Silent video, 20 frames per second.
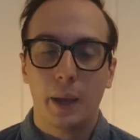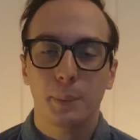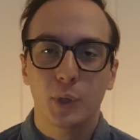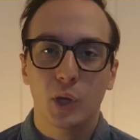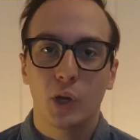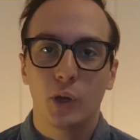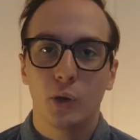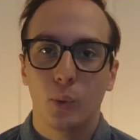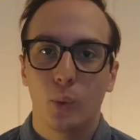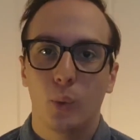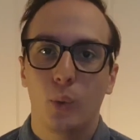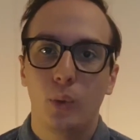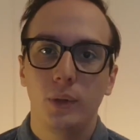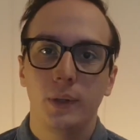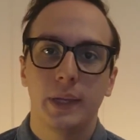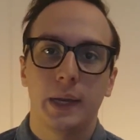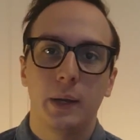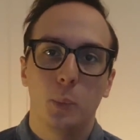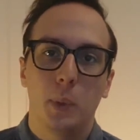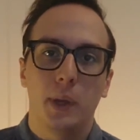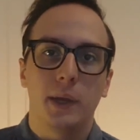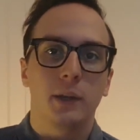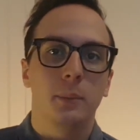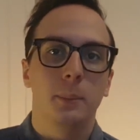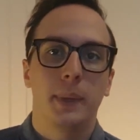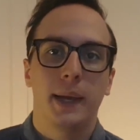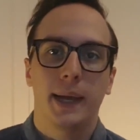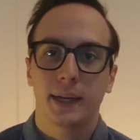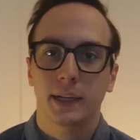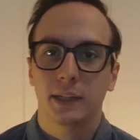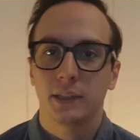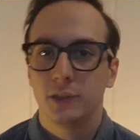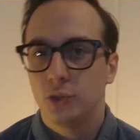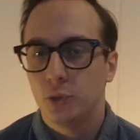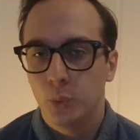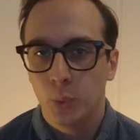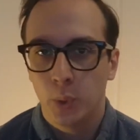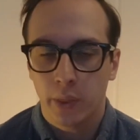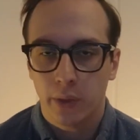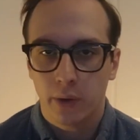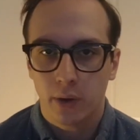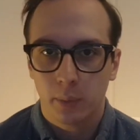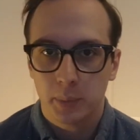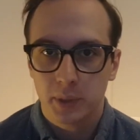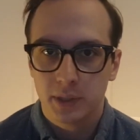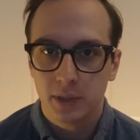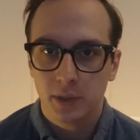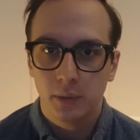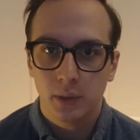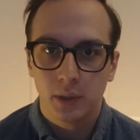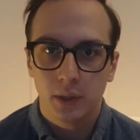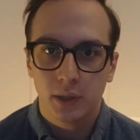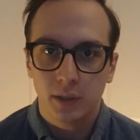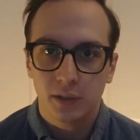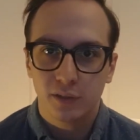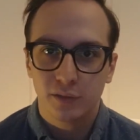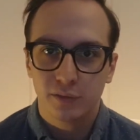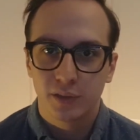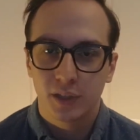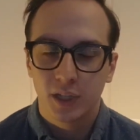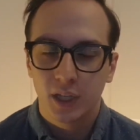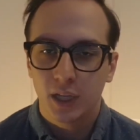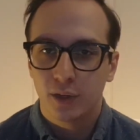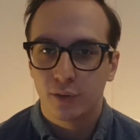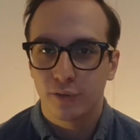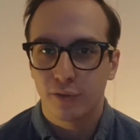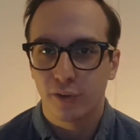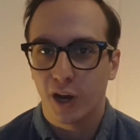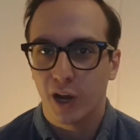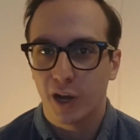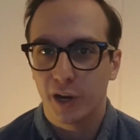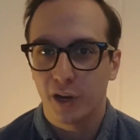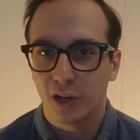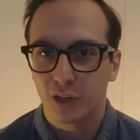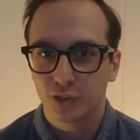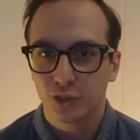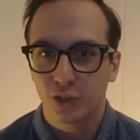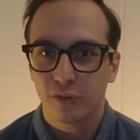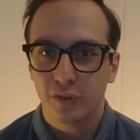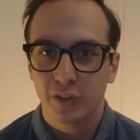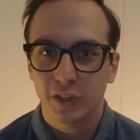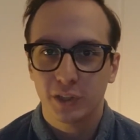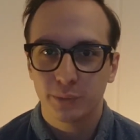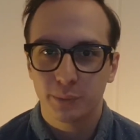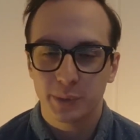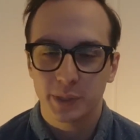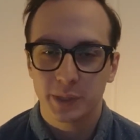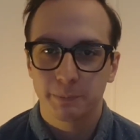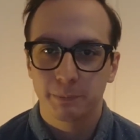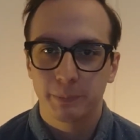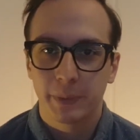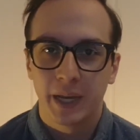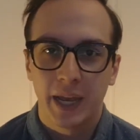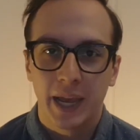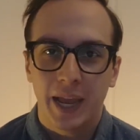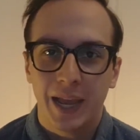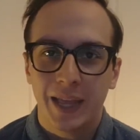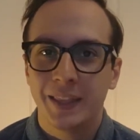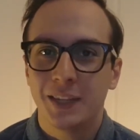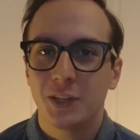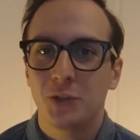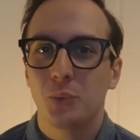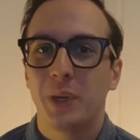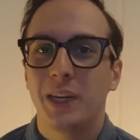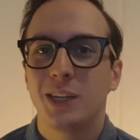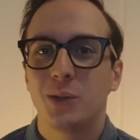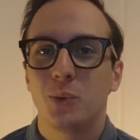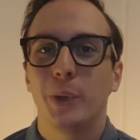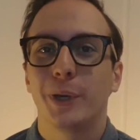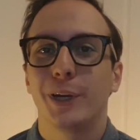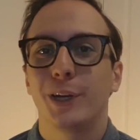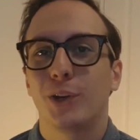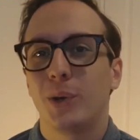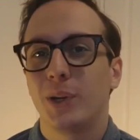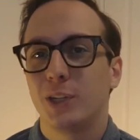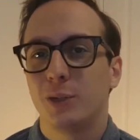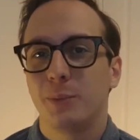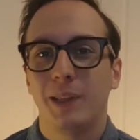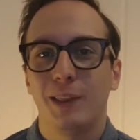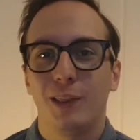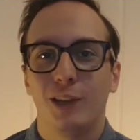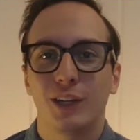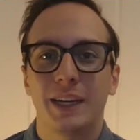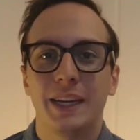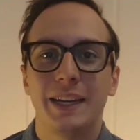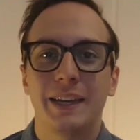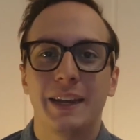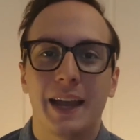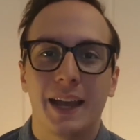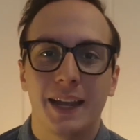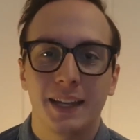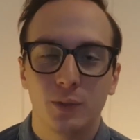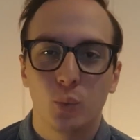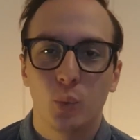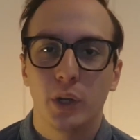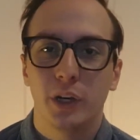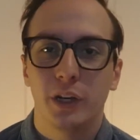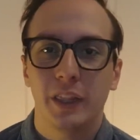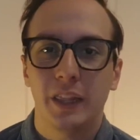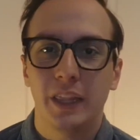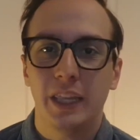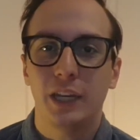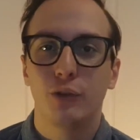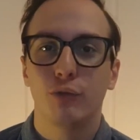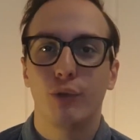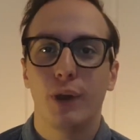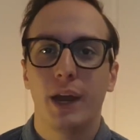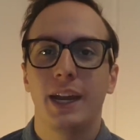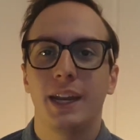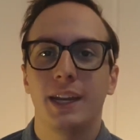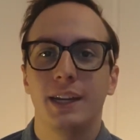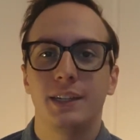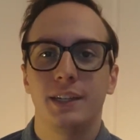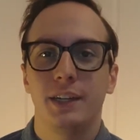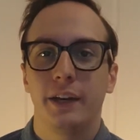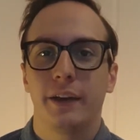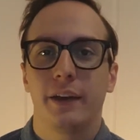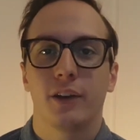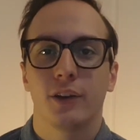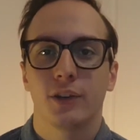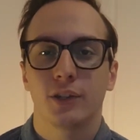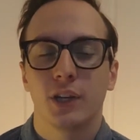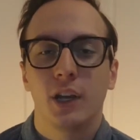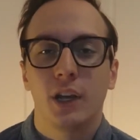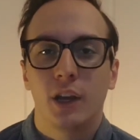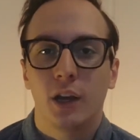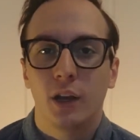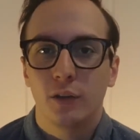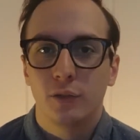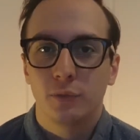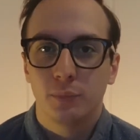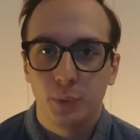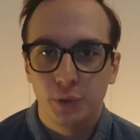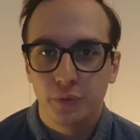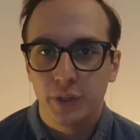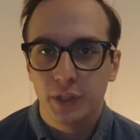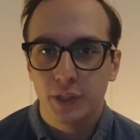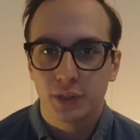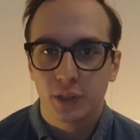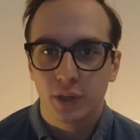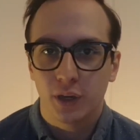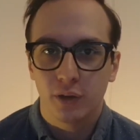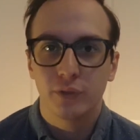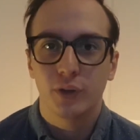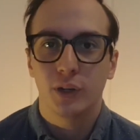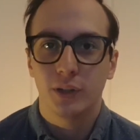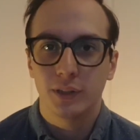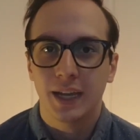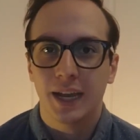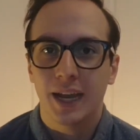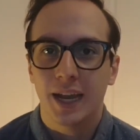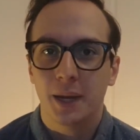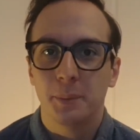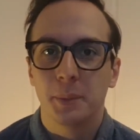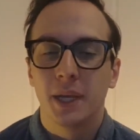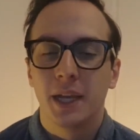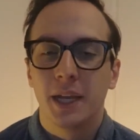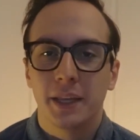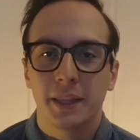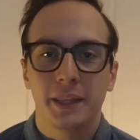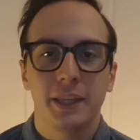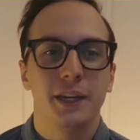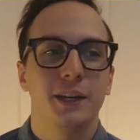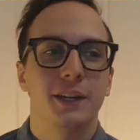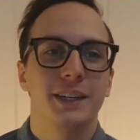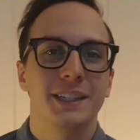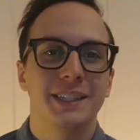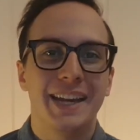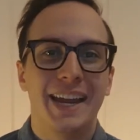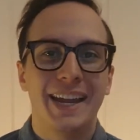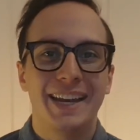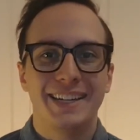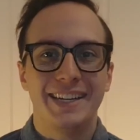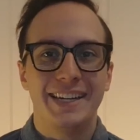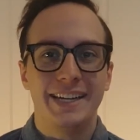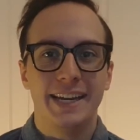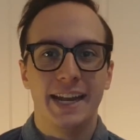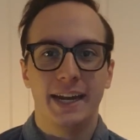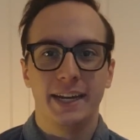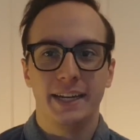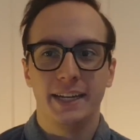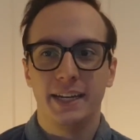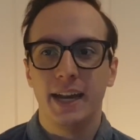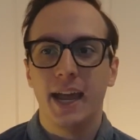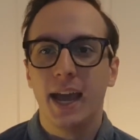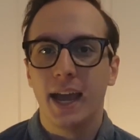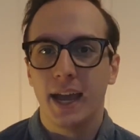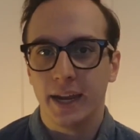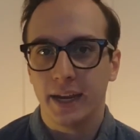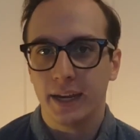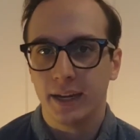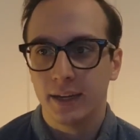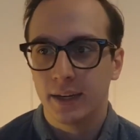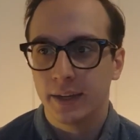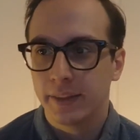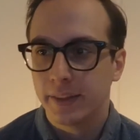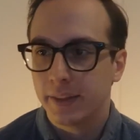I'm Connor Old, and welcome back to another episode of Forgotten Oscar Films. And this week, we're going to be looking at one of the greatest years of movies of all time. The year is 1999.